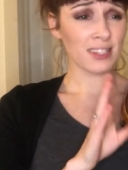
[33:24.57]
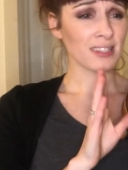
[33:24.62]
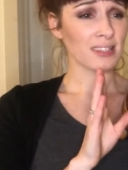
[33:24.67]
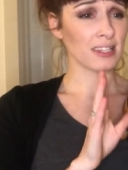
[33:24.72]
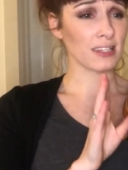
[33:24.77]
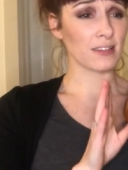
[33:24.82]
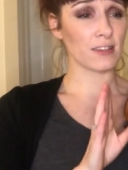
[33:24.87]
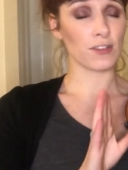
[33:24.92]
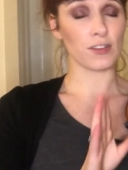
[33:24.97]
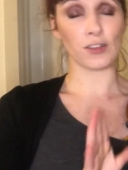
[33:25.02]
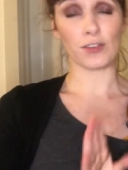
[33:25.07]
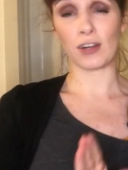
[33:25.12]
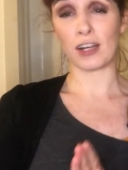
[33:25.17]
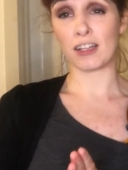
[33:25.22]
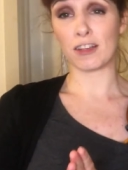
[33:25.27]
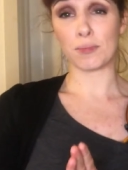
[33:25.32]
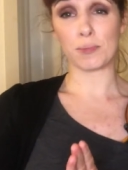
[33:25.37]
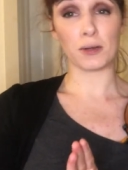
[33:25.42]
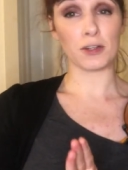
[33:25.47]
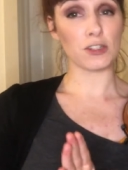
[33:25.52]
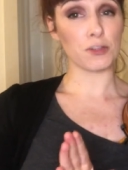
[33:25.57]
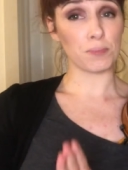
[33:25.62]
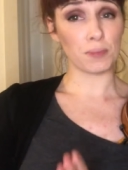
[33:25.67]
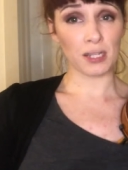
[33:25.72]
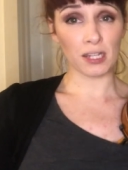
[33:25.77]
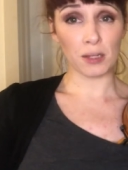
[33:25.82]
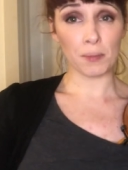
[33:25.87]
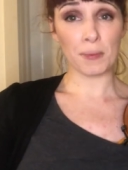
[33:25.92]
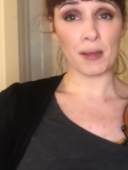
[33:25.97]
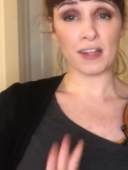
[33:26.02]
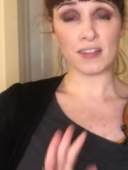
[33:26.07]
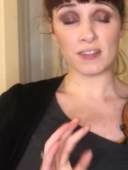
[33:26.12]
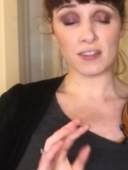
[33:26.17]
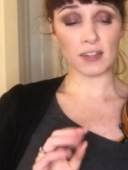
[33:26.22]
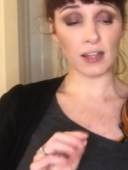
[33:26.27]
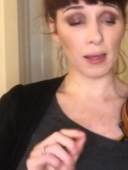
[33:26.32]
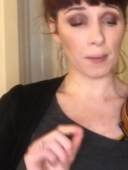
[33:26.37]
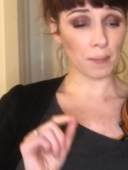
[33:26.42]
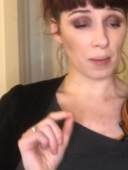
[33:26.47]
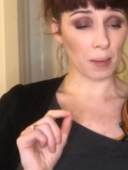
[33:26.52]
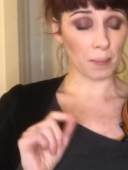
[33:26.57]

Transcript: This is a great spot to pick your pencil up,